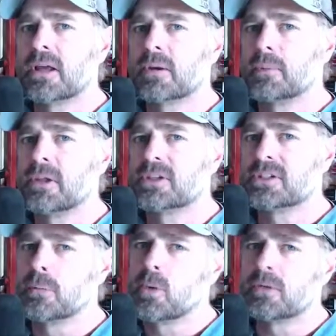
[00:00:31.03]
I'm going to play
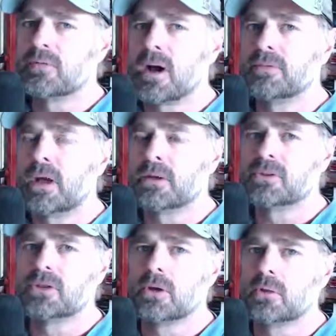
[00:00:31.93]
some more $5
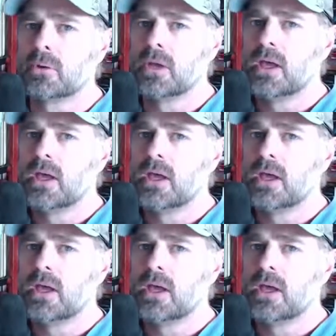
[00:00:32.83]
zone.